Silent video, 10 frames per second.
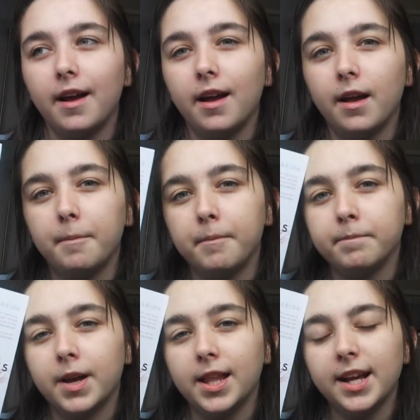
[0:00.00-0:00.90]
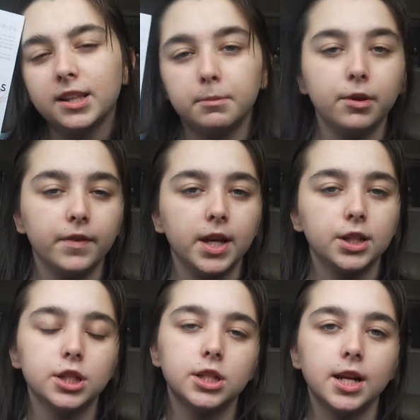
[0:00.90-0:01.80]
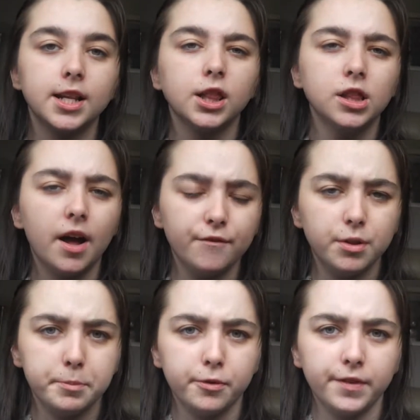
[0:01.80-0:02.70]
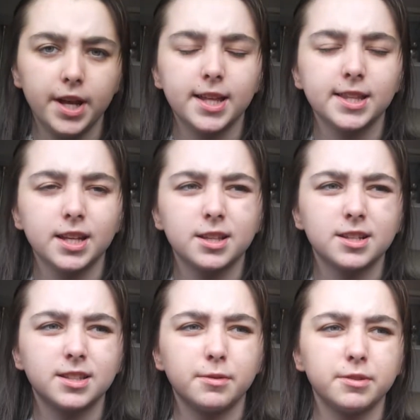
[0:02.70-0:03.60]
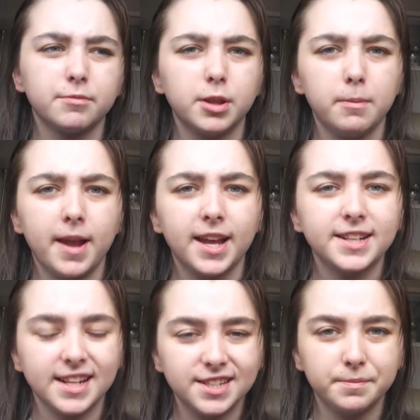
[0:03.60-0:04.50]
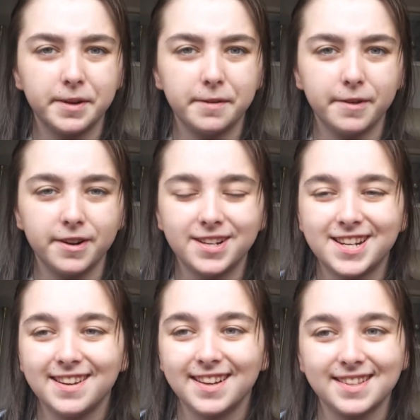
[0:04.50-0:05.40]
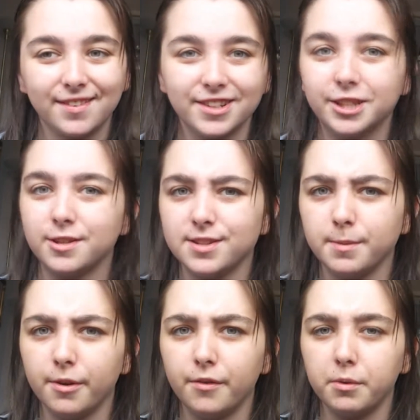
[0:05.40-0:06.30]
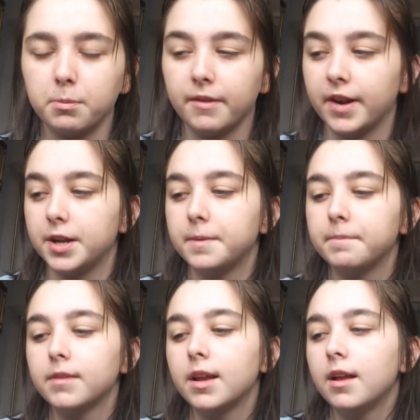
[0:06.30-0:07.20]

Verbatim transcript: um, I liked the movie, just I didn't love the movie. I think it's because I wasn't really paying attention when I watched it because I watched it sleepover with my friend.